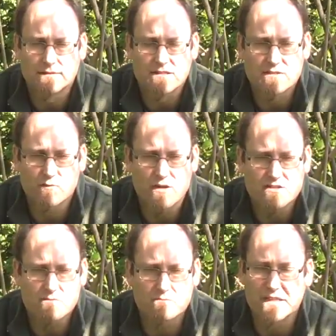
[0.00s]
Because it
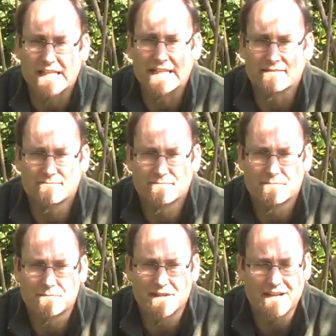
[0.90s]
wasn't me.
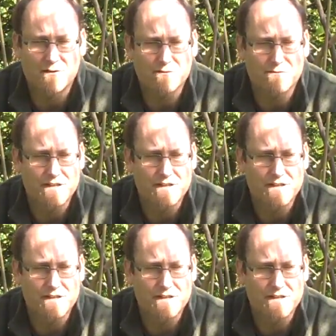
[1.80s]
I don't